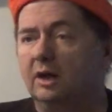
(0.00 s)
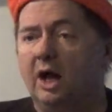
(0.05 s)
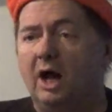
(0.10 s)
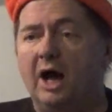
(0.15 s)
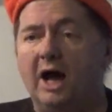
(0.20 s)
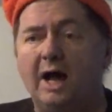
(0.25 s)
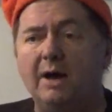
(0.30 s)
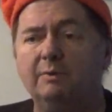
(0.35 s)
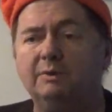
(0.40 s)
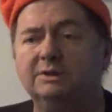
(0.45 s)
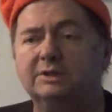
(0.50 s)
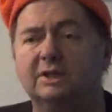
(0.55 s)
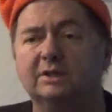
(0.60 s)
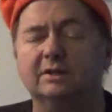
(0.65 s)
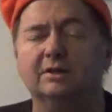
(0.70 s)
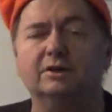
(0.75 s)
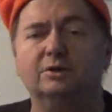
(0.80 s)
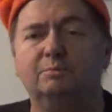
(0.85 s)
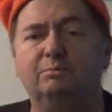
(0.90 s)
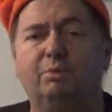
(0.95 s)
I was a
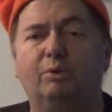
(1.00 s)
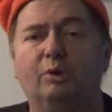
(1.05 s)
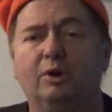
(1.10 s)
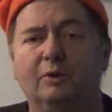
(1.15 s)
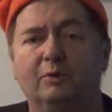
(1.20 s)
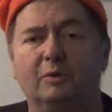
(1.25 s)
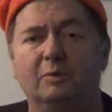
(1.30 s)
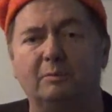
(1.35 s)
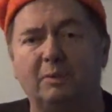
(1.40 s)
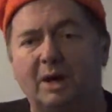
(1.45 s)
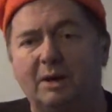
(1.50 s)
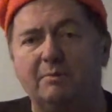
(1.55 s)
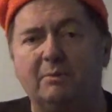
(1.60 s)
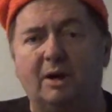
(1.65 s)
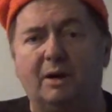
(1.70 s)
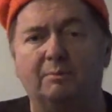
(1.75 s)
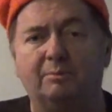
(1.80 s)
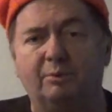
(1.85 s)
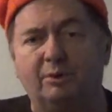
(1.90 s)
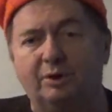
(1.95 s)
little boy when my
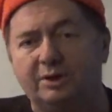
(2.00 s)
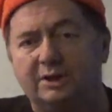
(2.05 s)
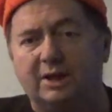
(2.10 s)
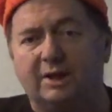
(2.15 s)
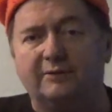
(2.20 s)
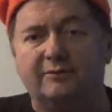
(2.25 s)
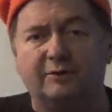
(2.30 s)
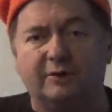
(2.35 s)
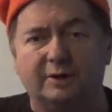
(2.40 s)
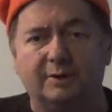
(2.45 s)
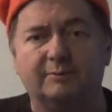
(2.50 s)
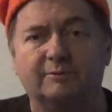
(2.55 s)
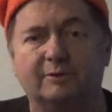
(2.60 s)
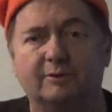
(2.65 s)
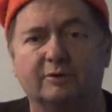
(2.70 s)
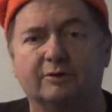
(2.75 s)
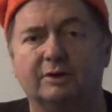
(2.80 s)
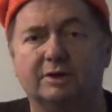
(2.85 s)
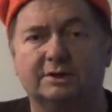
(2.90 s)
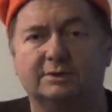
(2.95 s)
mom bought that for him for
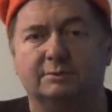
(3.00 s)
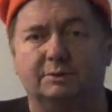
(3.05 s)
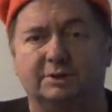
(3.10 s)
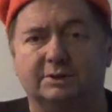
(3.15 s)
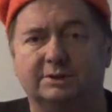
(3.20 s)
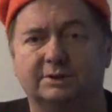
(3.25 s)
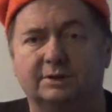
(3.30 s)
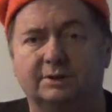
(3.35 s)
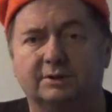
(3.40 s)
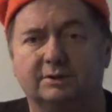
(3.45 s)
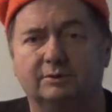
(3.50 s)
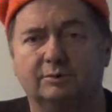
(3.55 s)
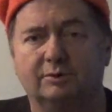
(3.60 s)
Christmas.